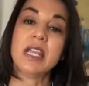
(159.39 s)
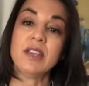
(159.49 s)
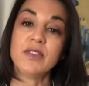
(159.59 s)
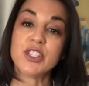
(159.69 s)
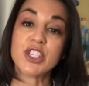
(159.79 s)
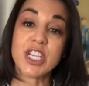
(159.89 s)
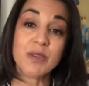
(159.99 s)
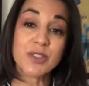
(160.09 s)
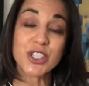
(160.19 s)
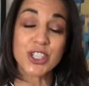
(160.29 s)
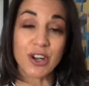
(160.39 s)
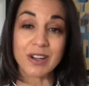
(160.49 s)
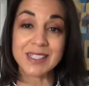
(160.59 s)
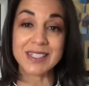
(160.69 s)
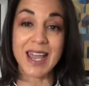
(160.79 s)
even she was
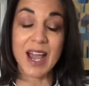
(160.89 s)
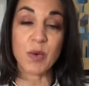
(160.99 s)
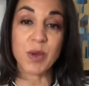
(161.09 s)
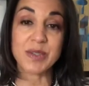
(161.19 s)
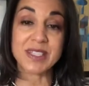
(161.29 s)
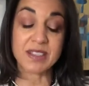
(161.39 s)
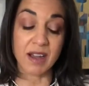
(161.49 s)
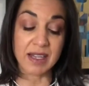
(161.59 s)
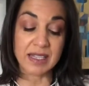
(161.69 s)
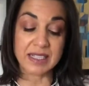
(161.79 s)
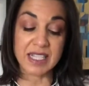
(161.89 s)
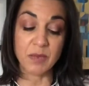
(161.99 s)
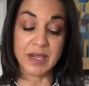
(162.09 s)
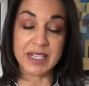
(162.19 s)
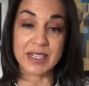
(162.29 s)
shocked at how we were styling the
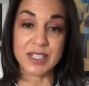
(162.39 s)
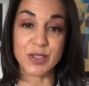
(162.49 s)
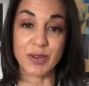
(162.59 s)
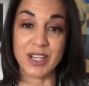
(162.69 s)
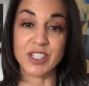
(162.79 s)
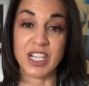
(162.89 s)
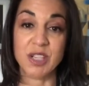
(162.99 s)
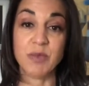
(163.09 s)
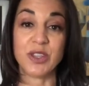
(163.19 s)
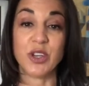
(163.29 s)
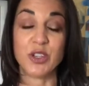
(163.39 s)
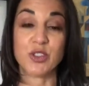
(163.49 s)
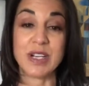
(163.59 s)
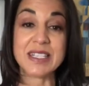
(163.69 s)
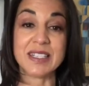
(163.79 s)
10 Way necklace range in with her
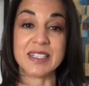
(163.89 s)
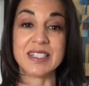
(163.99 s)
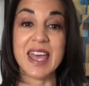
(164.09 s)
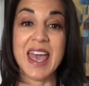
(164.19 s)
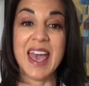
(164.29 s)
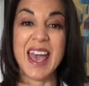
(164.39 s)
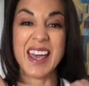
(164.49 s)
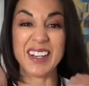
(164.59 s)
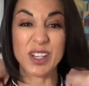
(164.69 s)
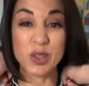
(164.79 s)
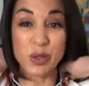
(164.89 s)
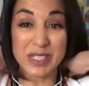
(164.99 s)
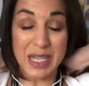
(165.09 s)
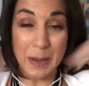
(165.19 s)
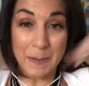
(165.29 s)
dresses and it
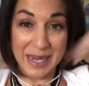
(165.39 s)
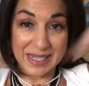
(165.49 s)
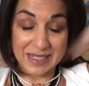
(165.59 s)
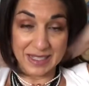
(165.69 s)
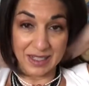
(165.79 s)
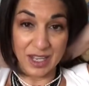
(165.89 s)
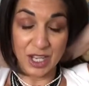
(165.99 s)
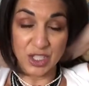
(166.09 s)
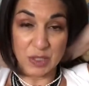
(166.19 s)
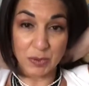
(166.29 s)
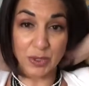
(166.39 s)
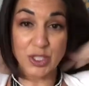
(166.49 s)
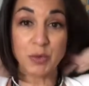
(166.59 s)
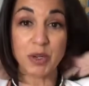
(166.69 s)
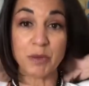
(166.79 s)
looked amazing just
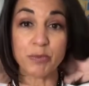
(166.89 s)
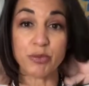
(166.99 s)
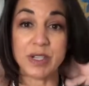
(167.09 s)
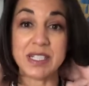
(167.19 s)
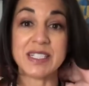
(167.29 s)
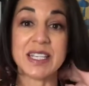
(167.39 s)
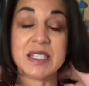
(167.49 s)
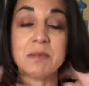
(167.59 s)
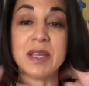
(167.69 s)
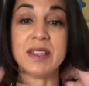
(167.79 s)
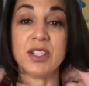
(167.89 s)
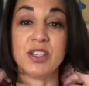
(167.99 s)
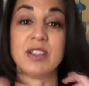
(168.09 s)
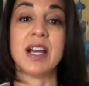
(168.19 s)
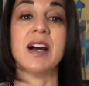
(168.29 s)
because you're wearing print it doesn't mean that
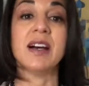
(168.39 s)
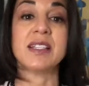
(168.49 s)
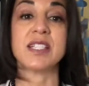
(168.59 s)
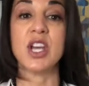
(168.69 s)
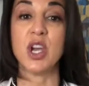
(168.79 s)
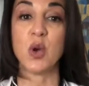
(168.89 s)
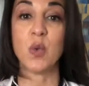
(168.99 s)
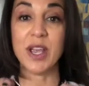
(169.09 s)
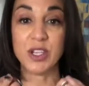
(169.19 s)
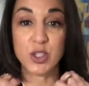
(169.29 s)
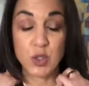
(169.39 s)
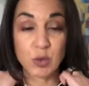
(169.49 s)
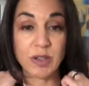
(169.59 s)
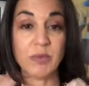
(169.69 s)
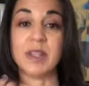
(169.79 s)
you can't wear
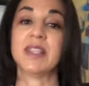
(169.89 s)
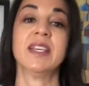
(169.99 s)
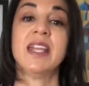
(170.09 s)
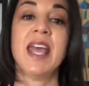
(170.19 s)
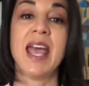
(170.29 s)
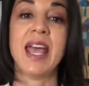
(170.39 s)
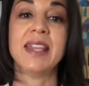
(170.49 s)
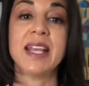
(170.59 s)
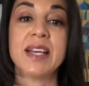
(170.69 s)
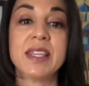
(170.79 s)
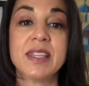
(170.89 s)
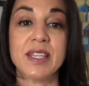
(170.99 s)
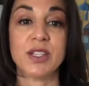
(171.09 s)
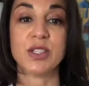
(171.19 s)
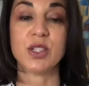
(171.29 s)
jewelry with it and the other
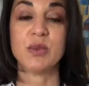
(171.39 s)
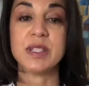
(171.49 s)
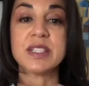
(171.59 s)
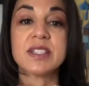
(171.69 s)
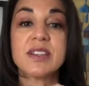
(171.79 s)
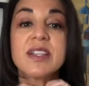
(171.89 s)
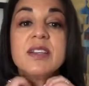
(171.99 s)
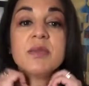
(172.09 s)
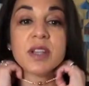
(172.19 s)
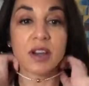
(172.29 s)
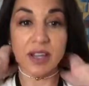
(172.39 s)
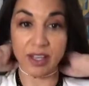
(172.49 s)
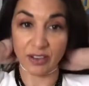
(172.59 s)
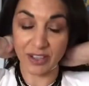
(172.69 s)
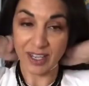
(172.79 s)
thing too is so here we go
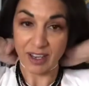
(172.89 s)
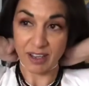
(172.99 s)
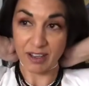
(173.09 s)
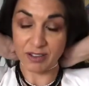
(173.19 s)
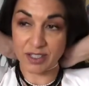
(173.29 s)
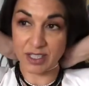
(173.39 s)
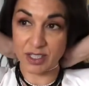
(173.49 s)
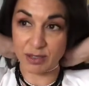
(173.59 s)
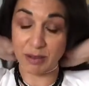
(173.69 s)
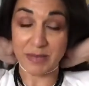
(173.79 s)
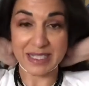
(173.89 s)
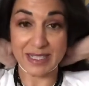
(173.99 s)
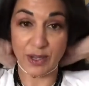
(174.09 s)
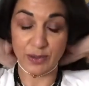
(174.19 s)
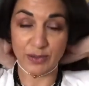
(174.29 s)
hang on I'll just interrupt
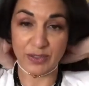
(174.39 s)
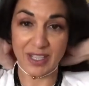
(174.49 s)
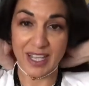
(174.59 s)
myself